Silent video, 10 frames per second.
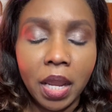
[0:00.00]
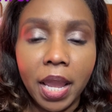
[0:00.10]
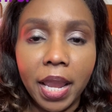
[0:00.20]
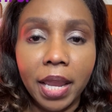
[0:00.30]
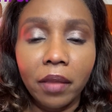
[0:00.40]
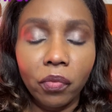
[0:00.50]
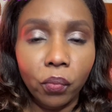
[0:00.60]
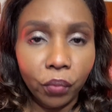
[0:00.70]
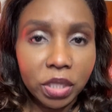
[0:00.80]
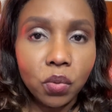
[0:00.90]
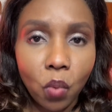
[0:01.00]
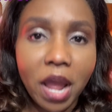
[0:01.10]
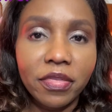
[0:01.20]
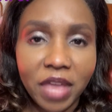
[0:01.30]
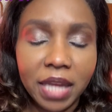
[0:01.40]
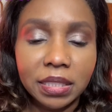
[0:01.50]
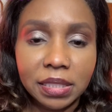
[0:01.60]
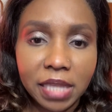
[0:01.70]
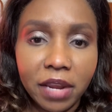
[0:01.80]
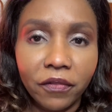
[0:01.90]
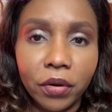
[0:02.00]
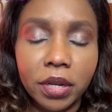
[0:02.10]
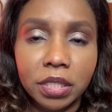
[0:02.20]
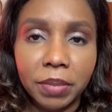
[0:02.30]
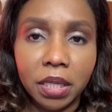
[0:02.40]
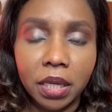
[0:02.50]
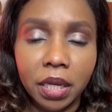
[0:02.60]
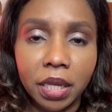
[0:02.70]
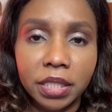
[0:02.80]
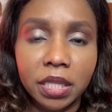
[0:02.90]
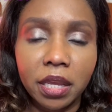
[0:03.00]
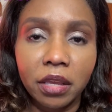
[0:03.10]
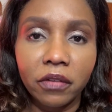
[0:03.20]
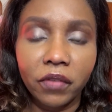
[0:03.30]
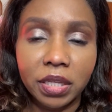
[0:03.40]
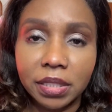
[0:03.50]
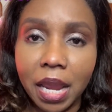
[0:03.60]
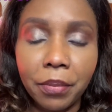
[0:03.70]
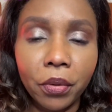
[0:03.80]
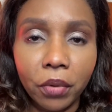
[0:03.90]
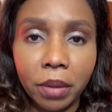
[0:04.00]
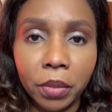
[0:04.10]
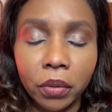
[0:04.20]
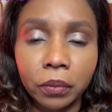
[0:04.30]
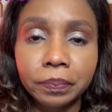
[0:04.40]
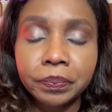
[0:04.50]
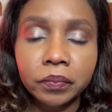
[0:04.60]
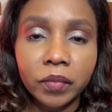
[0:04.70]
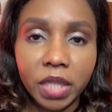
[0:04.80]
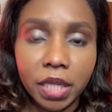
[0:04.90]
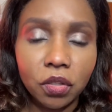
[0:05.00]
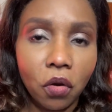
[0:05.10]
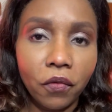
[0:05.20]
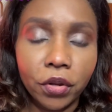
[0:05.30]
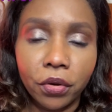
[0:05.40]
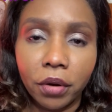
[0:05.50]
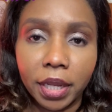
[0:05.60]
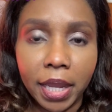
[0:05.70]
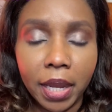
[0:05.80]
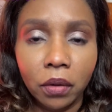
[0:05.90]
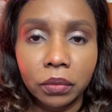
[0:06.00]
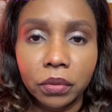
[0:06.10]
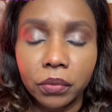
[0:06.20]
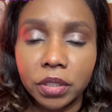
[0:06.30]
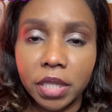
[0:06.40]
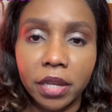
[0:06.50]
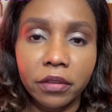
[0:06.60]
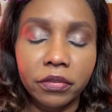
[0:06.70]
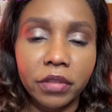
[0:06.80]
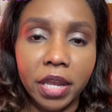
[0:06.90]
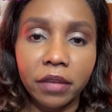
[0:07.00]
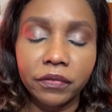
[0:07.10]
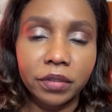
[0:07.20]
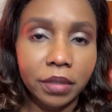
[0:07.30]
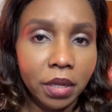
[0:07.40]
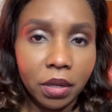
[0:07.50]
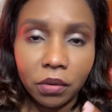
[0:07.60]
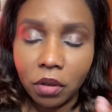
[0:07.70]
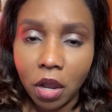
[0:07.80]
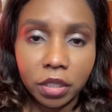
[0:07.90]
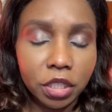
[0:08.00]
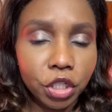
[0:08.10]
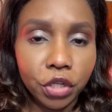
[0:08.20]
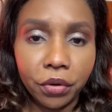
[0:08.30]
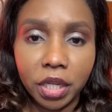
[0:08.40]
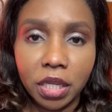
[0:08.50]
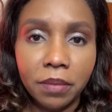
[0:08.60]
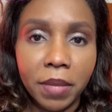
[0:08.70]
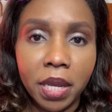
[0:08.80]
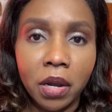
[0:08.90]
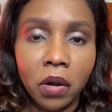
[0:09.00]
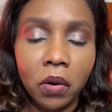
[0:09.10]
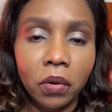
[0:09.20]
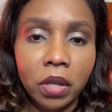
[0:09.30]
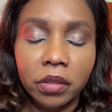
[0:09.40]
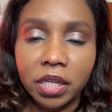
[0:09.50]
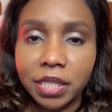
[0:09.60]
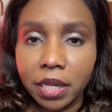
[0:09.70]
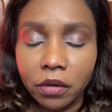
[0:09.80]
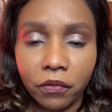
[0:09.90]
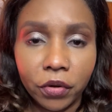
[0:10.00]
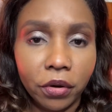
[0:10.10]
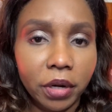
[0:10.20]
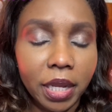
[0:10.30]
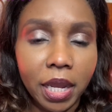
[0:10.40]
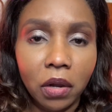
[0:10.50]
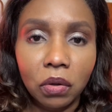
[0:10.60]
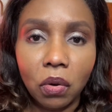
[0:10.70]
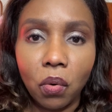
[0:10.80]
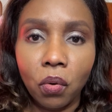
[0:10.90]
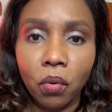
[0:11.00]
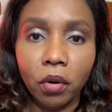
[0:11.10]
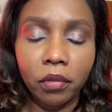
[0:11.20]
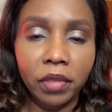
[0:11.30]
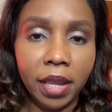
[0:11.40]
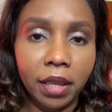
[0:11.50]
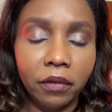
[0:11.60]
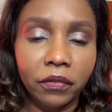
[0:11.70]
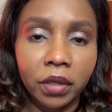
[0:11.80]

And the reason why that is safer is because if a cyber criminal takes over your account, say they've logged into your email, they've taken over your account, or they've